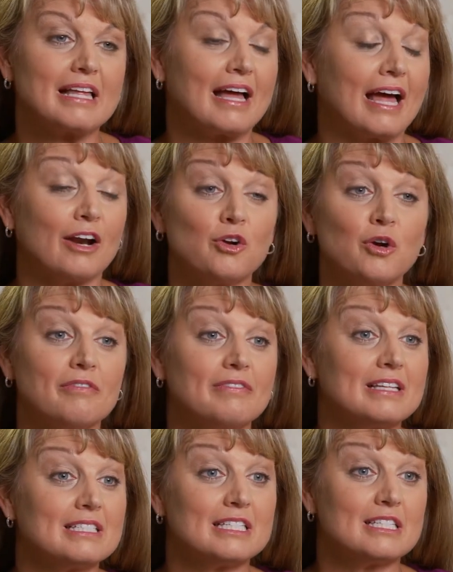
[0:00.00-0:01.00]
I don't know if
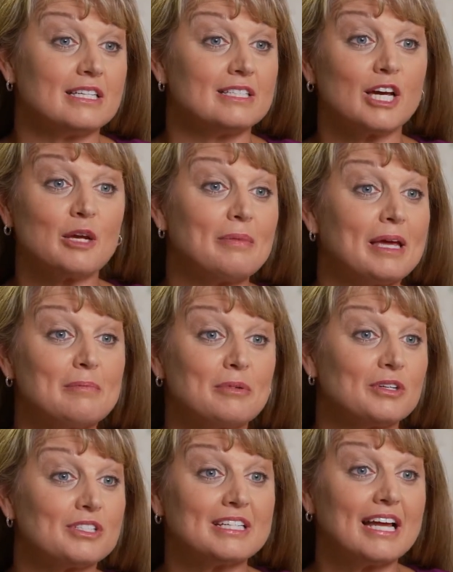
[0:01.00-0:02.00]
this is the type A
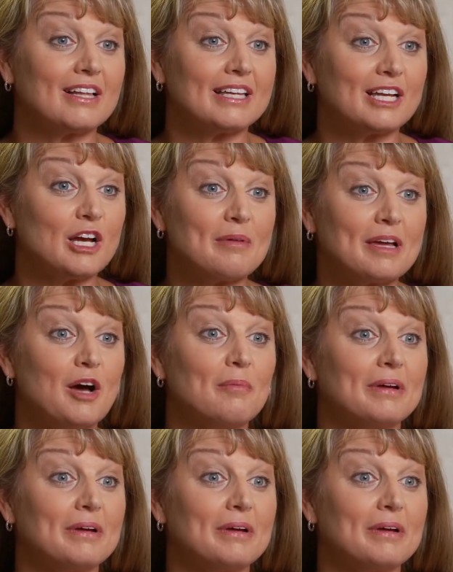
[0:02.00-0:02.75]
personality coming out,